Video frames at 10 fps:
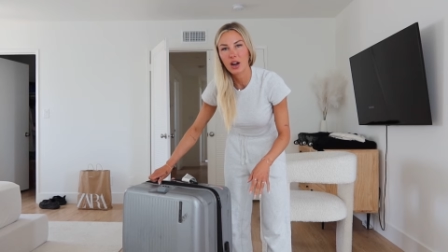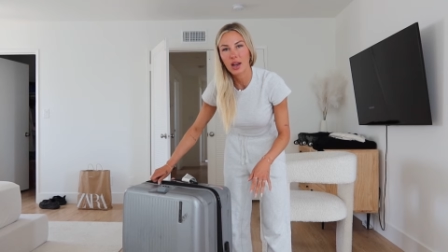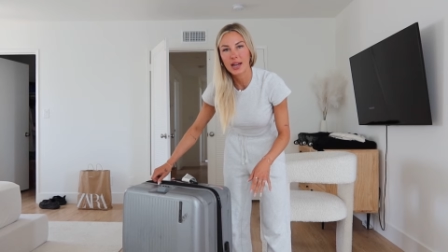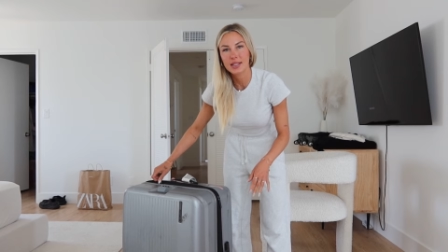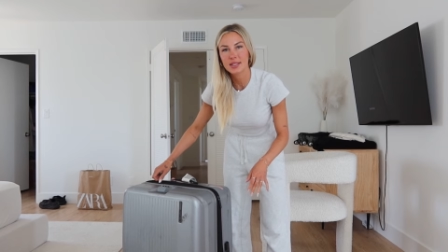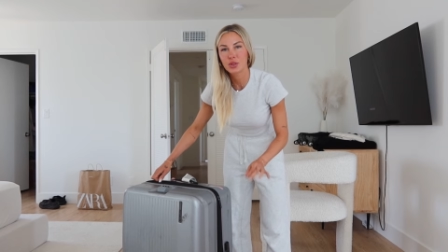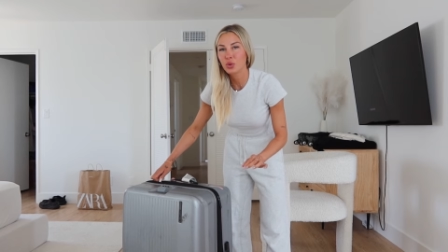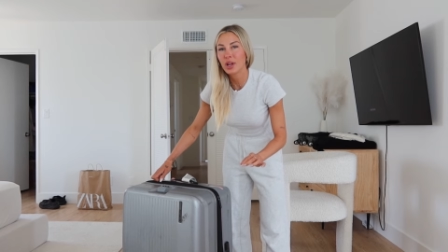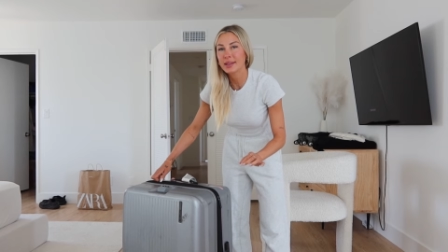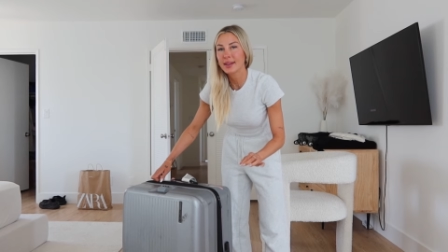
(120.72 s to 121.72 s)
airlines
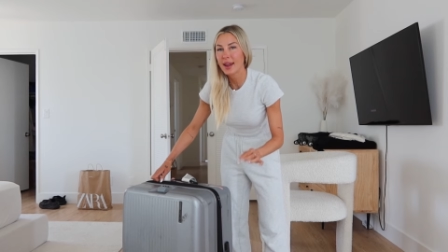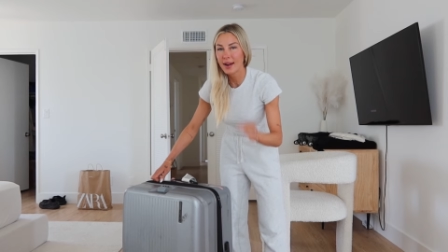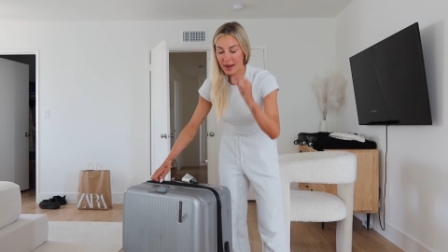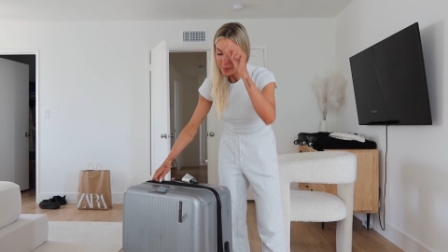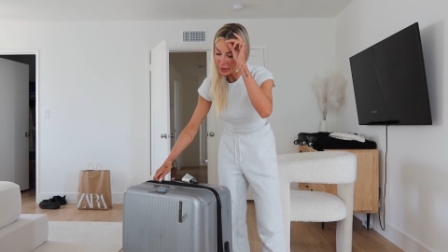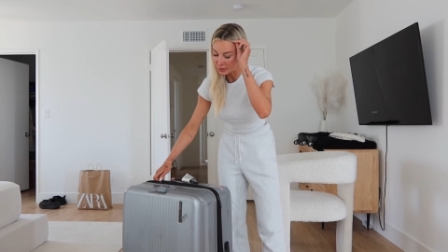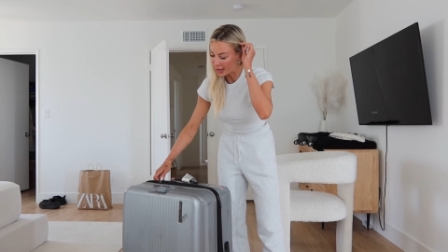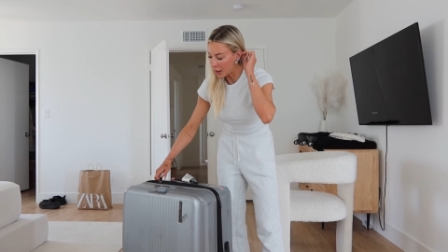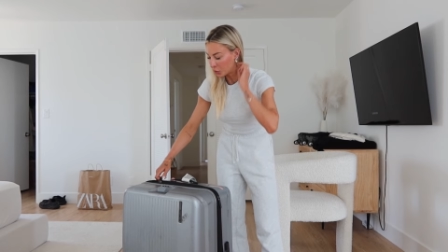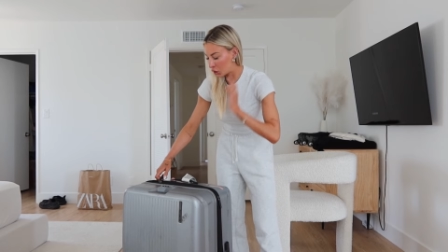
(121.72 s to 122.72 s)
do not care
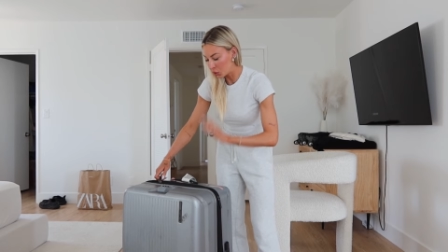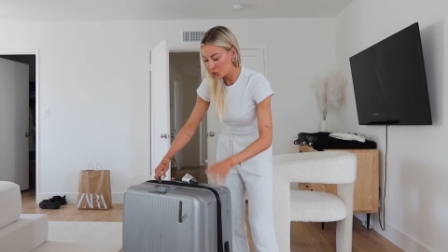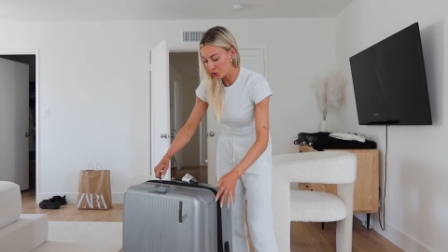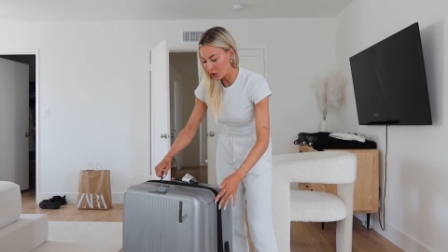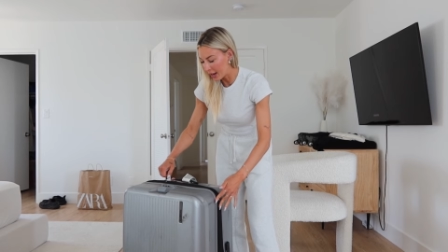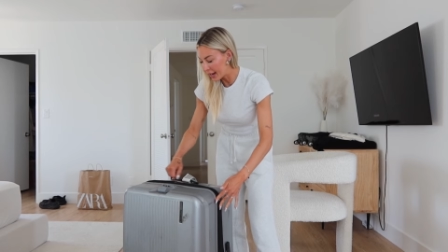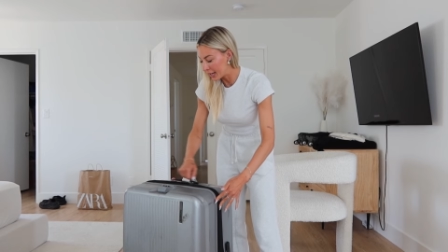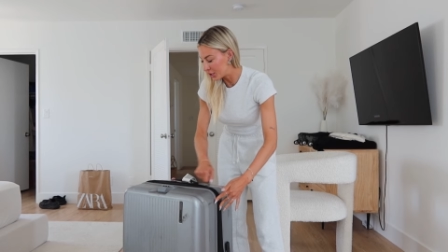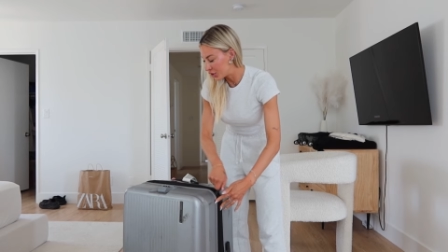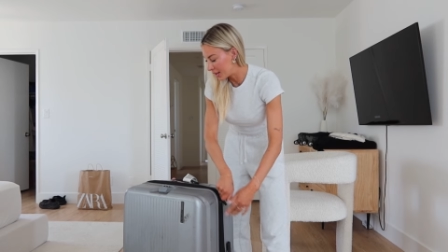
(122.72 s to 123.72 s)
about how cute your
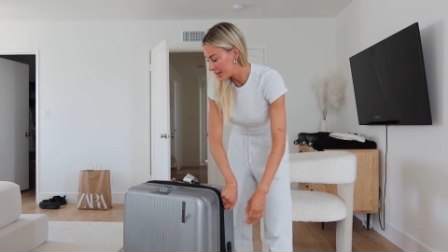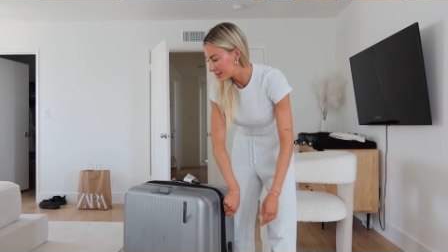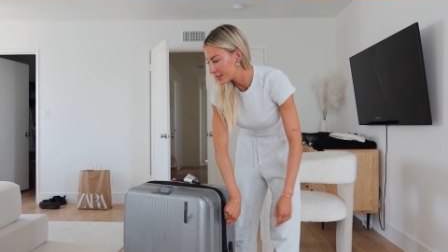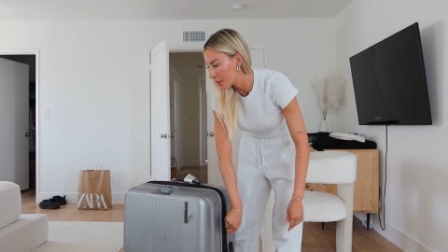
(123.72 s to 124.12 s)
luggage is.